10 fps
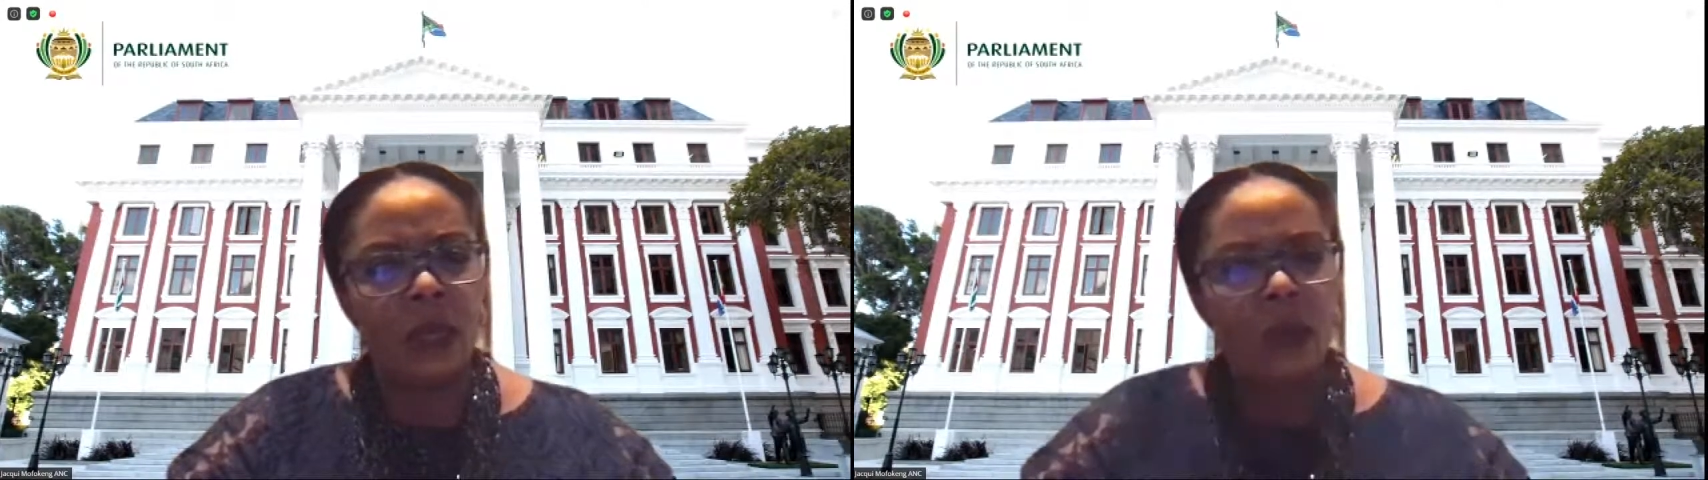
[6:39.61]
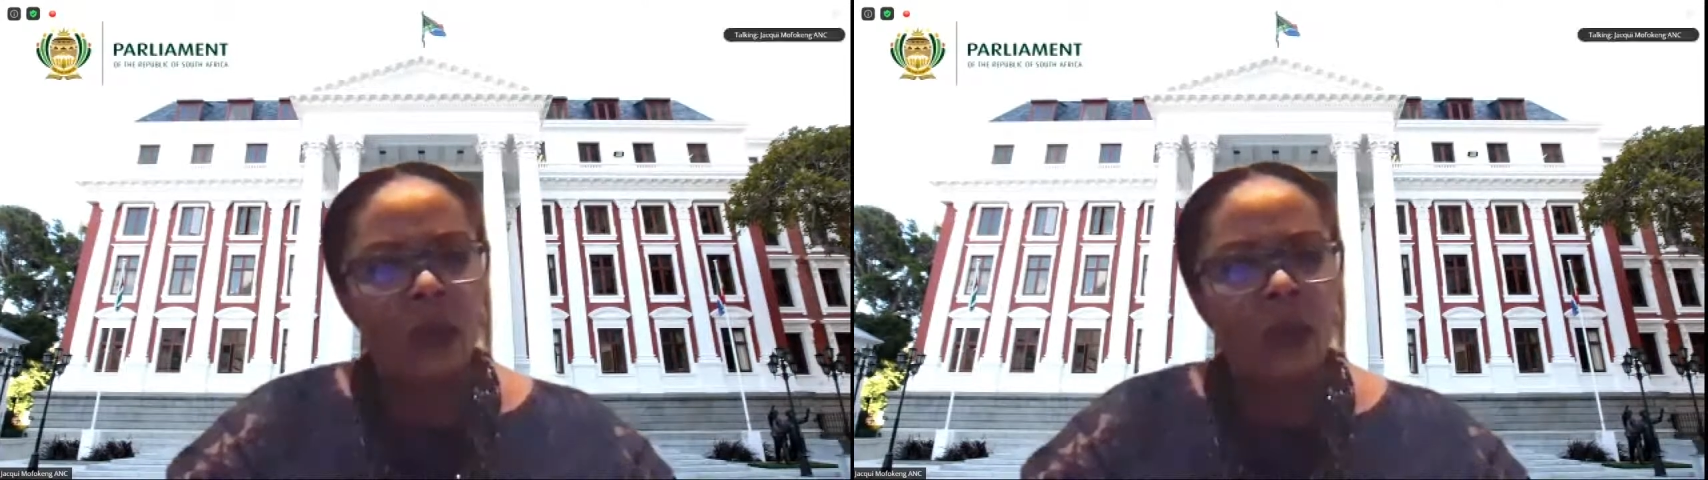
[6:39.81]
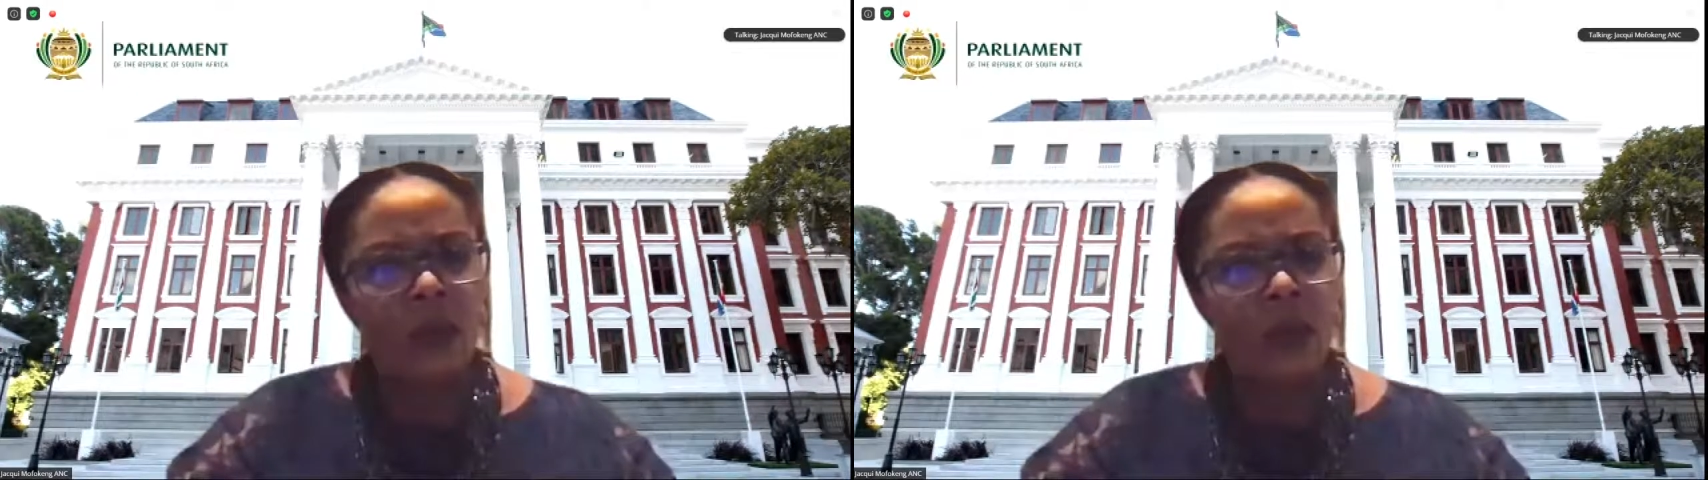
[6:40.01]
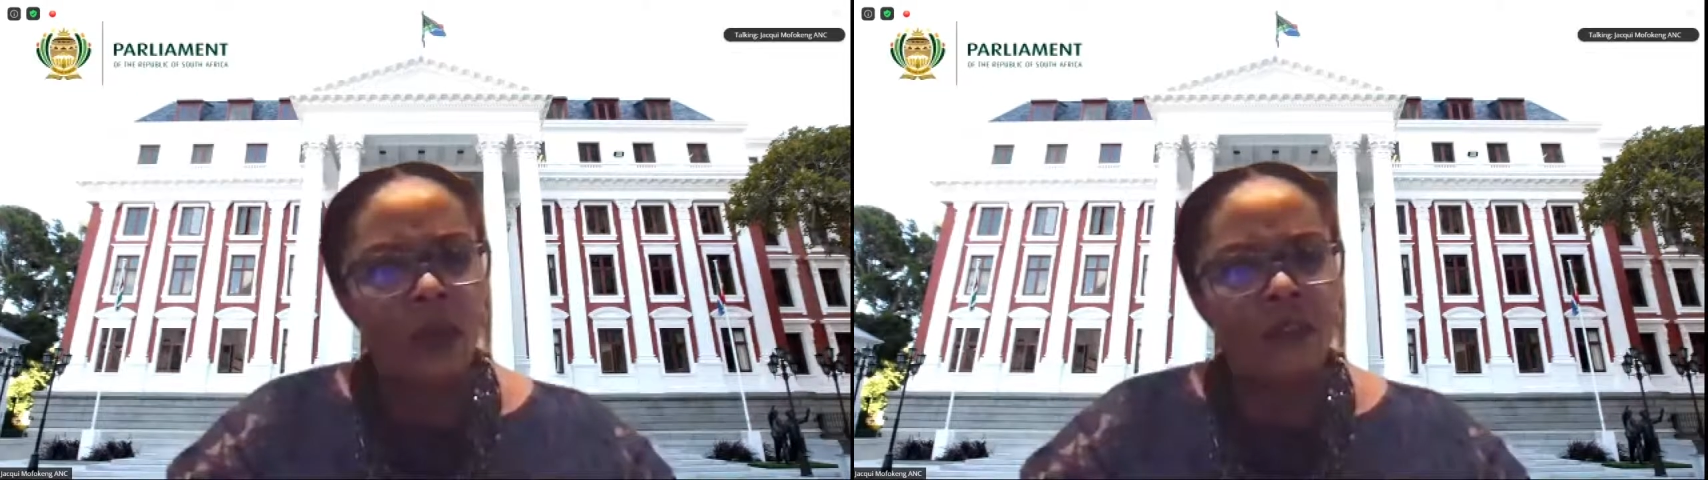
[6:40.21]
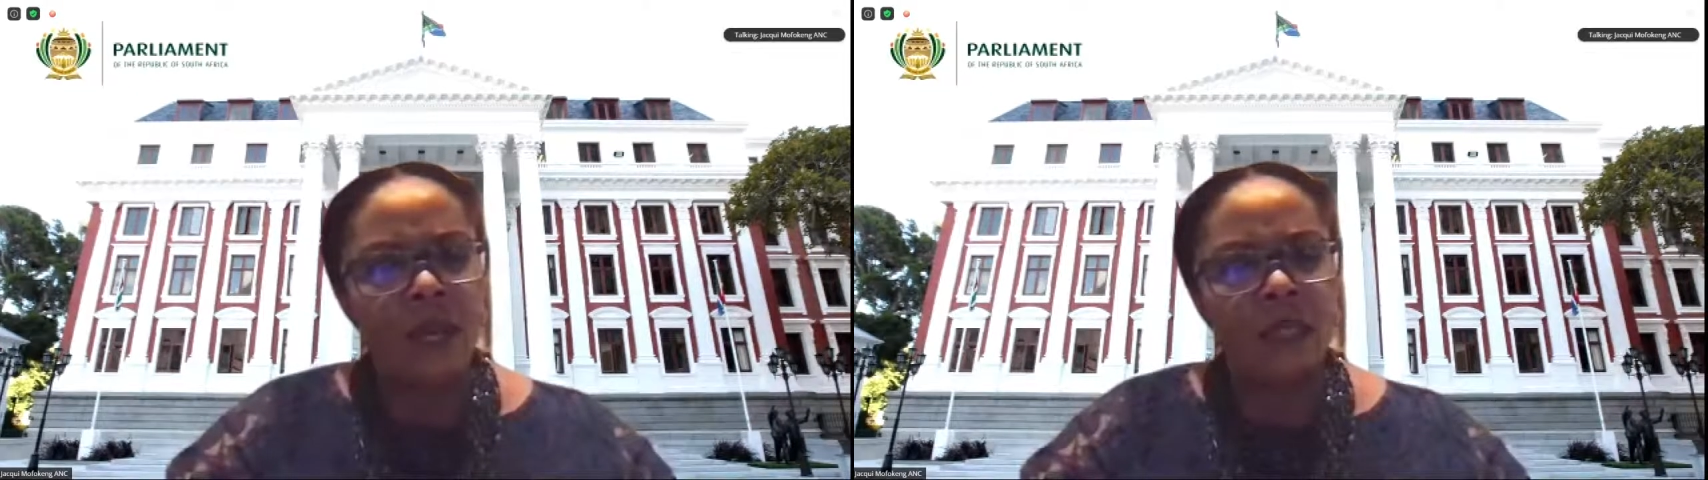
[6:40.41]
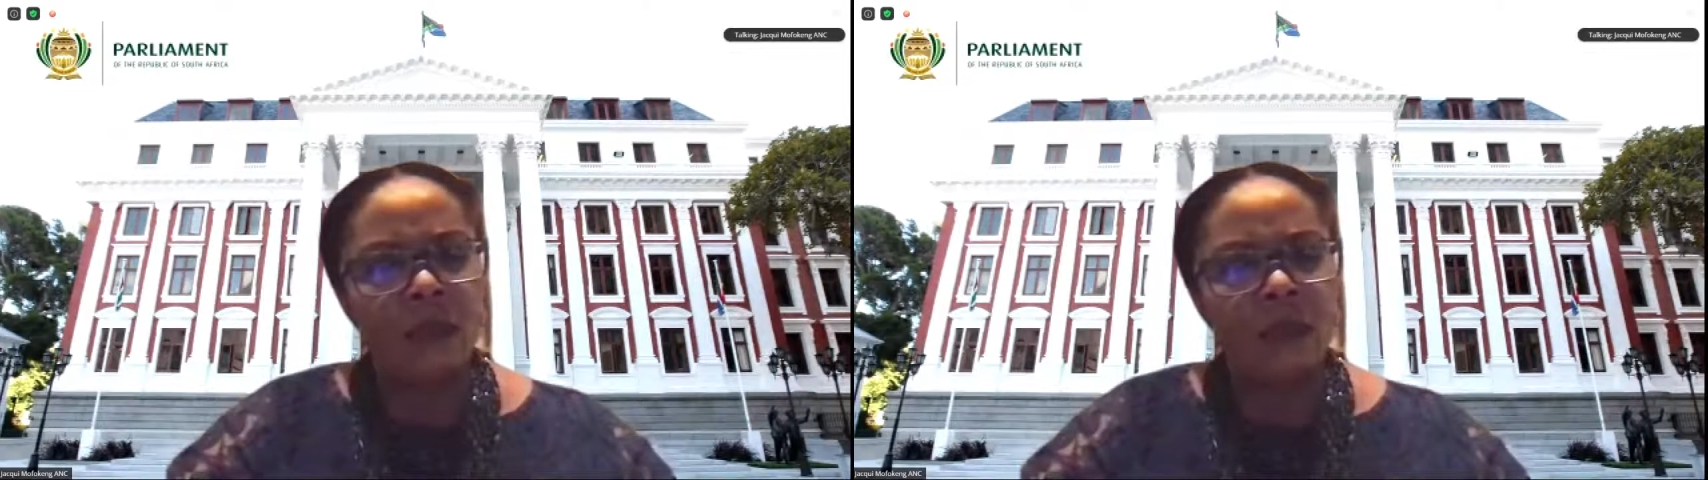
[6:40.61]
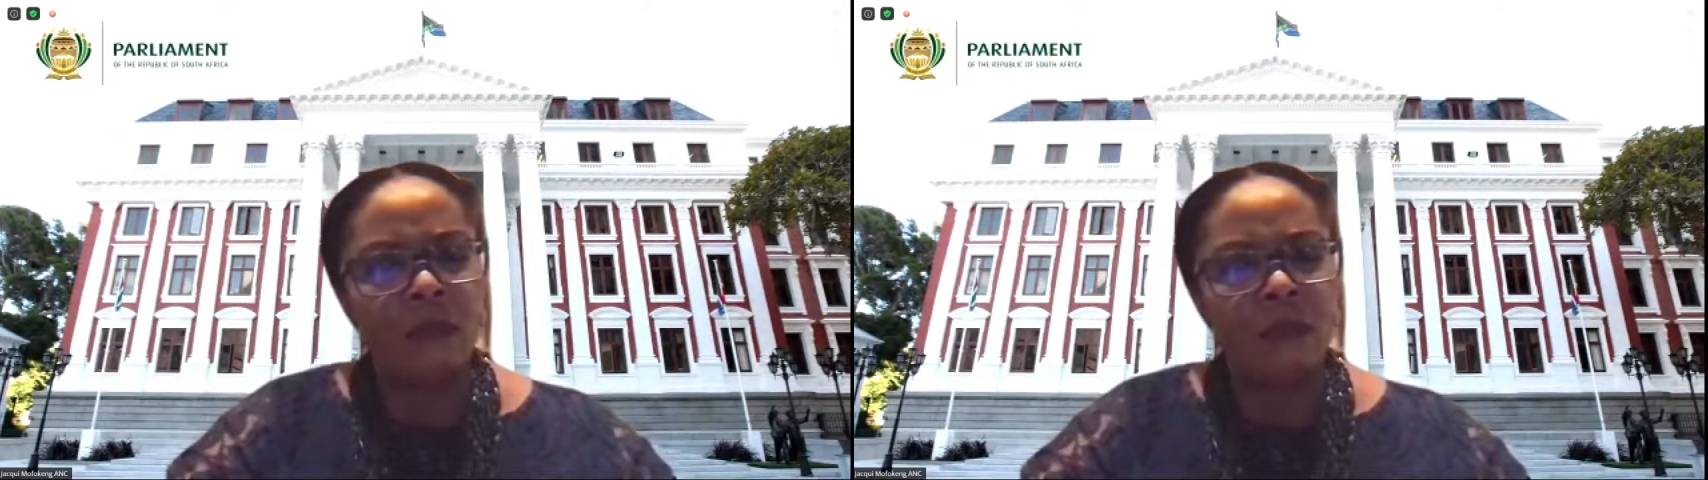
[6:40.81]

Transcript: Were you advising